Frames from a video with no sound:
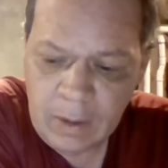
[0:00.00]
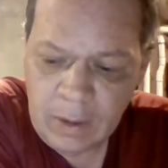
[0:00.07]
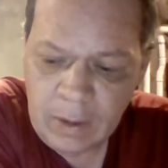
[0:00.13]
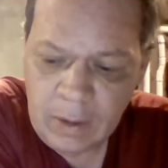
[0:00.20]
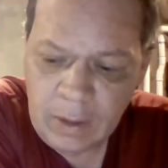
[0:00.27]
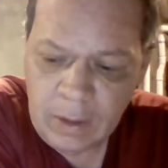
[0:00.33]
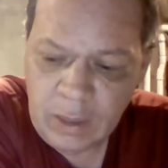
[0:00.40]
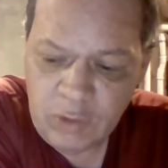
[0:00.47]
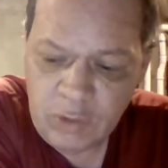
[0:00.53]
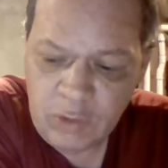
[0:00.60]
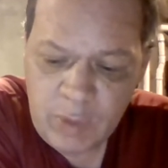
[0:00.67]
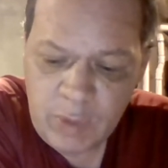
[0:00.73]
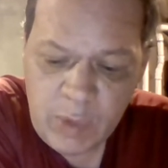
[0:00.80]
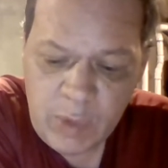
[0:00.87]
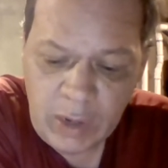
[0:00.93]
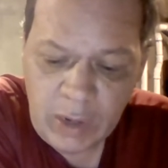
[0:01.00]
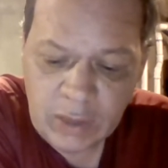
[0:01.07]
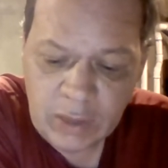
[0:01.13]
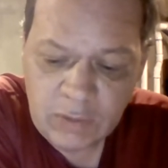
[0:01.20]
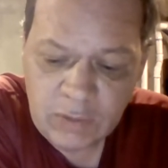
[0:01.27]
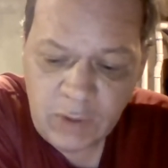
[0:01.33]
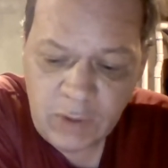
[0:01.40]
And if you remember
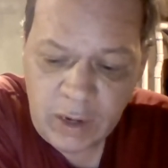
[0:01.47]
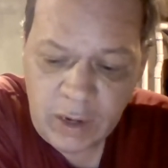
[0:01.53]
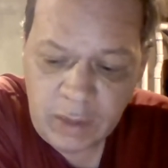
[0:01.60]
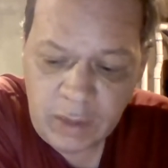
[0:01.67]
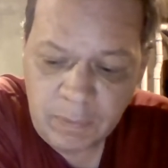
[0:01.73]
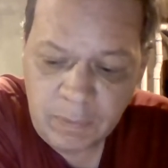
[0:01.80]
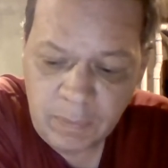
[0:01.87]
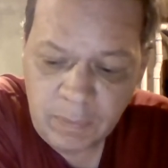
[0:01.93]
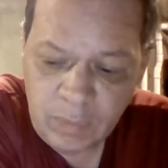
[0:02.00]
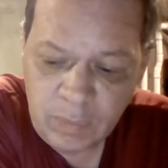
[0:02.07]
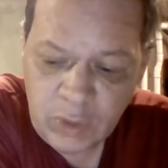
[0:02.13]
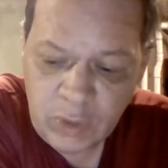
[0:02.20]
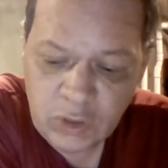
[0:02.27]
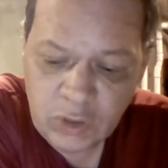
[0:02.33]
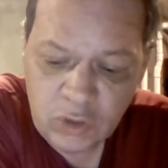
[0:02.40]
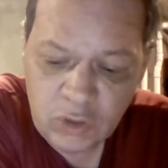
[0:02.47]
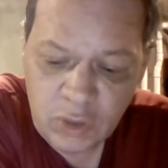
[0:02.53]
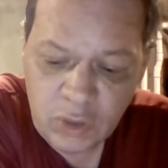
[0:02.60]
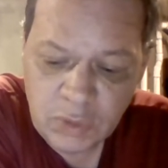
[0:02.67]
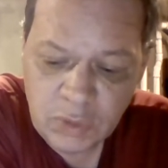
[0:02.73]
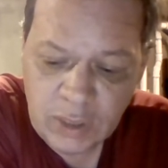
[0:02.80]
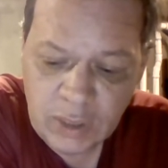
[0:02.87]
last Friday, President
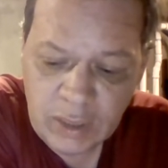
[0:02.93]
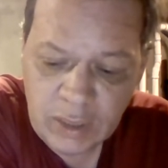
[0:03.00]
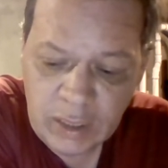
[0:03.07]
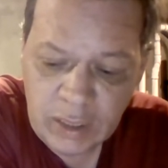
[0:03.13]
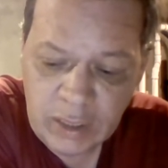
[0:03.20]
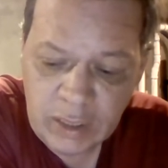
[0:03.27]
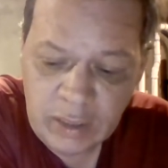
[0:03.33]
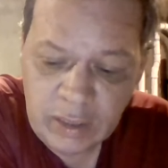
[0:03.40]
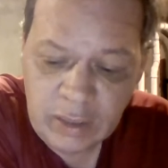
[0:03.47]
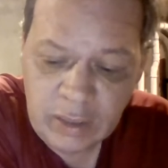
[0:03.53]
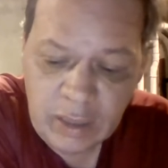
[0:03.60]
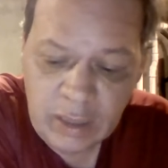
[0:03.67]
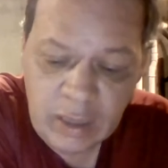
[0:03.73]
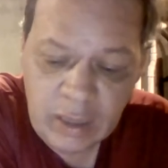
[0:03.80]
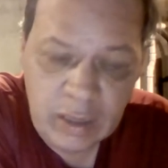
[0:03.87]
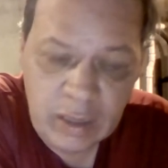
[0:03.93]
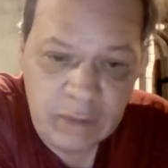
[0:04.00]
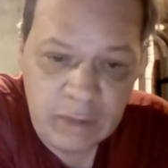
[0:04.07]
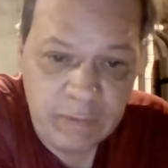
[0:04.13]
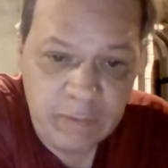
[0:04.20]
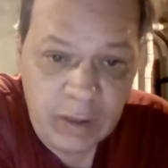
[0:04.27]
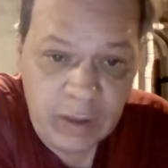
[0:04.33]
Trump said that he
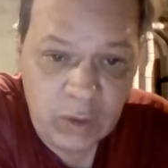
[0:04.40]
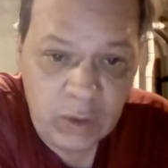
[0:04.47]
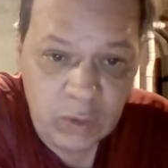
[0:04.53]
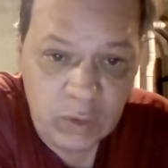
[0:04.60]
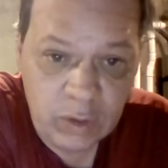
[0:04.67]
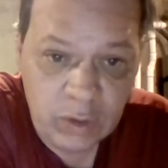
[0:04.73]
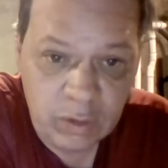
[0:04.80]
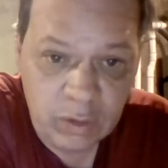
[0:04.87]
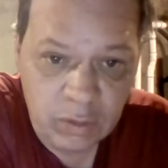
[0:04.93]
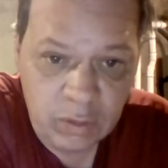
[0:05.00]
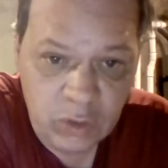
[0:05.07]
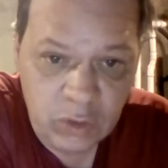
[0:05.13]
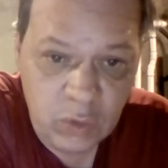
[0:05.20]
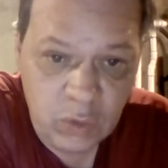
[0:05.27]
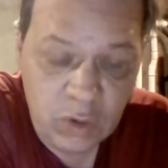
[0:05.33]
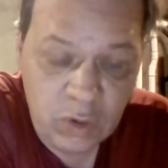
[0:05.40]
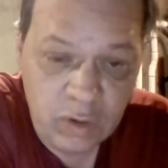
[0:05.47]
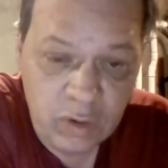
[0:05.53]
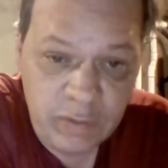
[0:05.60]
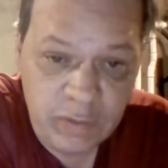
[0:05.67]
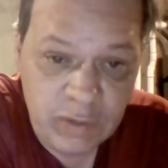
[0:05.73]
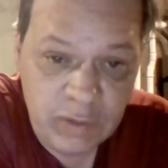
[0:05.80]
found
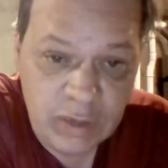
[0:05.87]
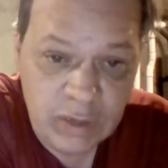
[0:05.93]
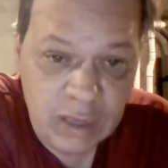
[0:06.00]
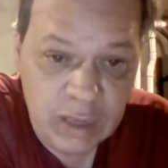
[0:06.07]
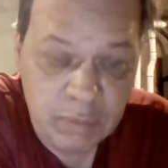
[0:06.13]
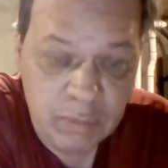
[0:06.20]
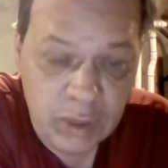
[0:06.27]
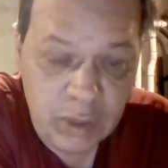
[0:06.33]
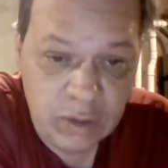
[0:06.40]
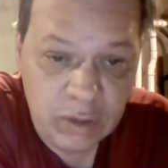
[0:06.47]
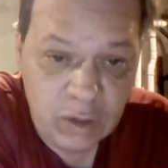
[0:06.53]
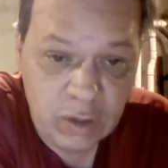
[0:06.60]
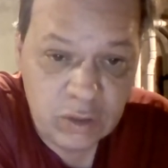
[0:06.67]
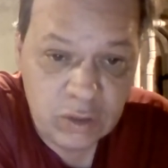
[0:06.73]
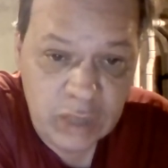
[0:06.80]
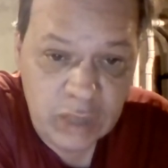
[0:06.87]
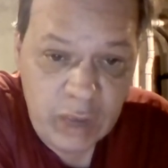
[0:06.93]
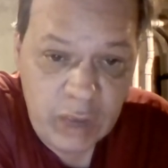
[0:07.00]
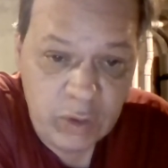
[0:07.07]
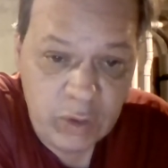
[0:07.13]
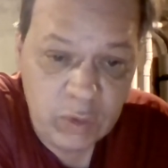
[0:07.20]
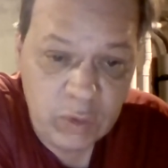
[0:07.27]
$259 billion and
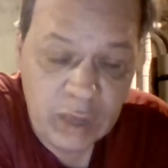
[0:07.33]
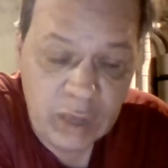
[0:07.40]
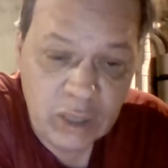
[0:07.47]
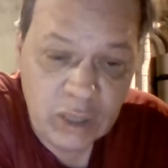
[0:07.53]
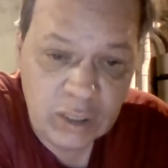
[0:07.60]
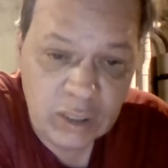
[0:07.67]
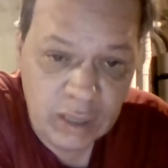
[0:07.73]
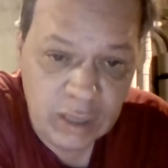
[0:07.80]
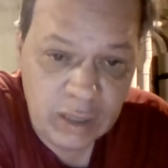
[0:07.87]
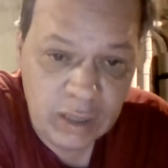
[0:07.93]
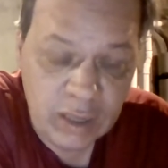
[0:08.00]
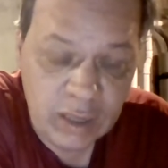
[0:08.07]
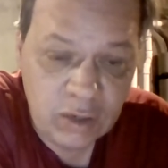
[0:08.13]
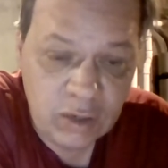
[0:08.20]
how he would actually like that